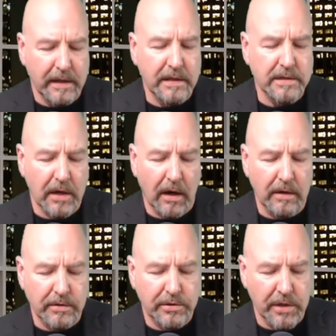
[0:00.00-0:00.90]
these
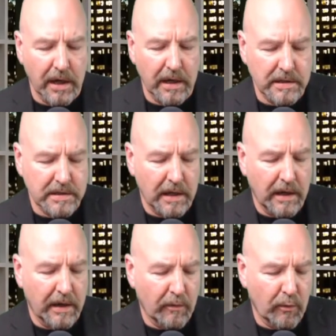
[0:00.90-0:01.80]
are just
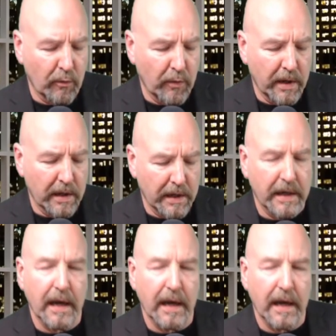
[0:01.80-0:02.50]
a really